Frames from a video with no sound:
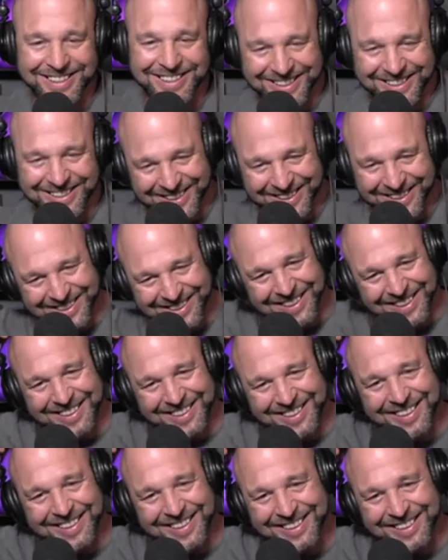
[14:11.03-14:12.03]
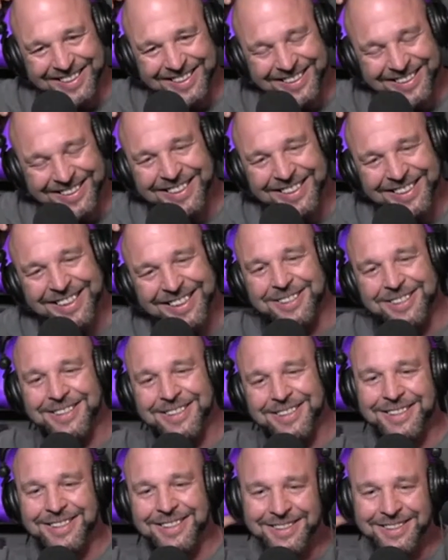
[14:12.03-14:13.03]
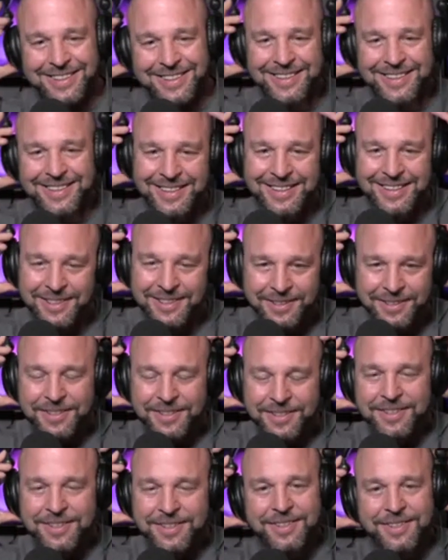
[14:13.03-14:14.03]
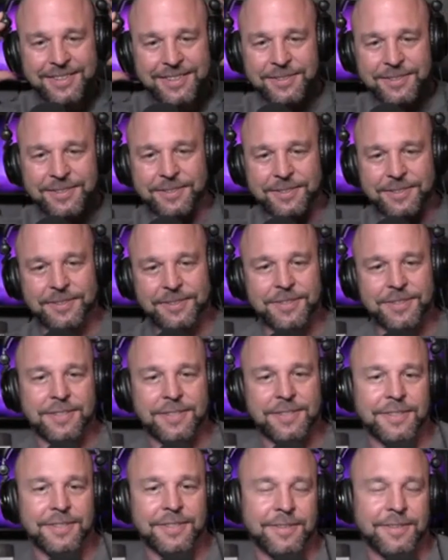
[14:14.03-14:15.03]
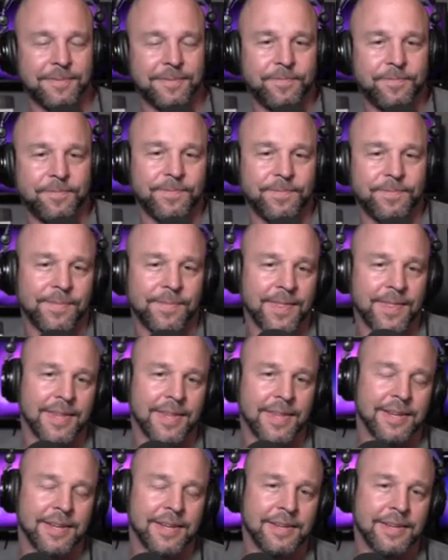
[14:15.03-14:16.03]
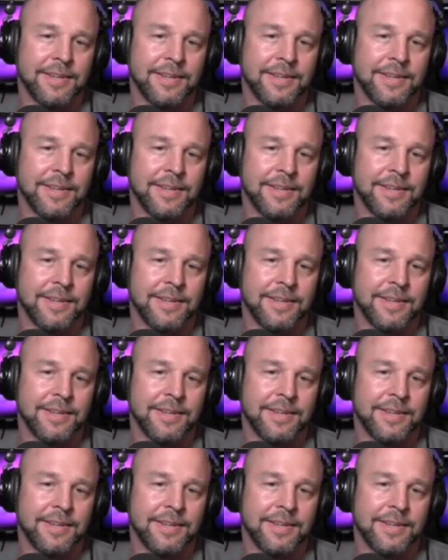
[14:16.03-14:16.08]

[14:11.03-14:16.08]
[no speech]